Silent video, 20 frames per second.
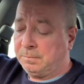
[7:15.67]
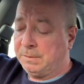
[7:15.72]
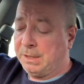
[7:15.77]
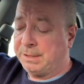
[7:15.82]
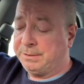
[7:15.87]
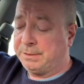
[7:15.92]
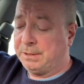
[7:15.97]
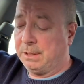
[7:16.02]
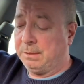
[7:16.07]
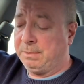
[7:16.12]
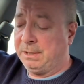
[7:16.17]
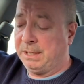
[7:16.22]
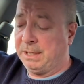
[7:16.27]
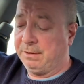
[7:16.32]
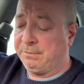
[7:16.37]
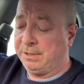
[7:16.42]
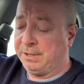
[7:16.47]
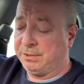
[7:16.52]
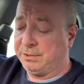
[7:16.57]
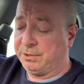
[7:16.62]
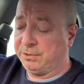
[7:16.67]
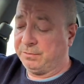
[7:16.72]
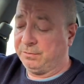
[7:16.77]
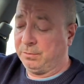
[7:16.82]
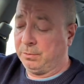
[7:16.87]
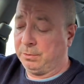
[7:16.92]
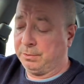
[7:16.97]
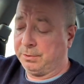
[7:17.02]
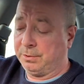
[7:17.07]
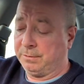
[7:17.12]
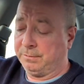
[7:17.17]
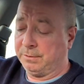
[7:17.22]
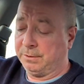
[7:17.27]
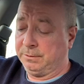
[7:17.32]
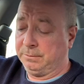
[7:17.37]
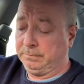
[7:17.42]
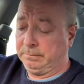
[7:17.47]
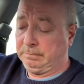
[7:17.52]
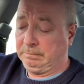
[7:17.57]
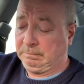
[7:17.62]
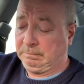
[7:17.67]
That's so big everything's just fallen off it.